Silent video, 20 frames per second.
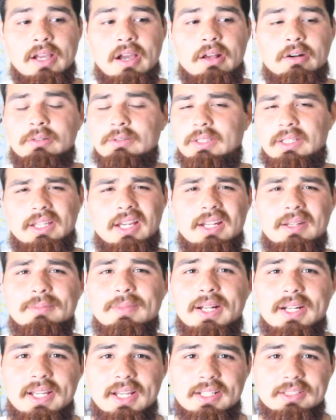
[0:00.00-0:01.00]
I don't think
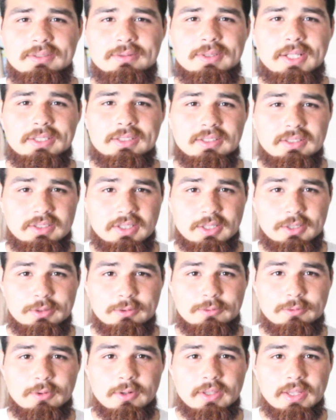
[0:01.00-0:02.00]
anybody has the right to judge
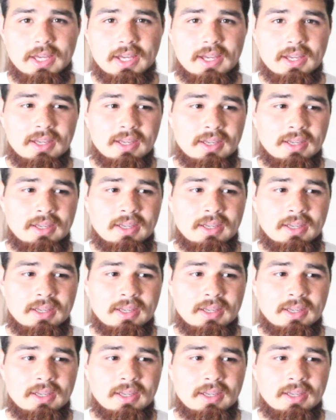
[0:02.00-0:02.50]
you for that,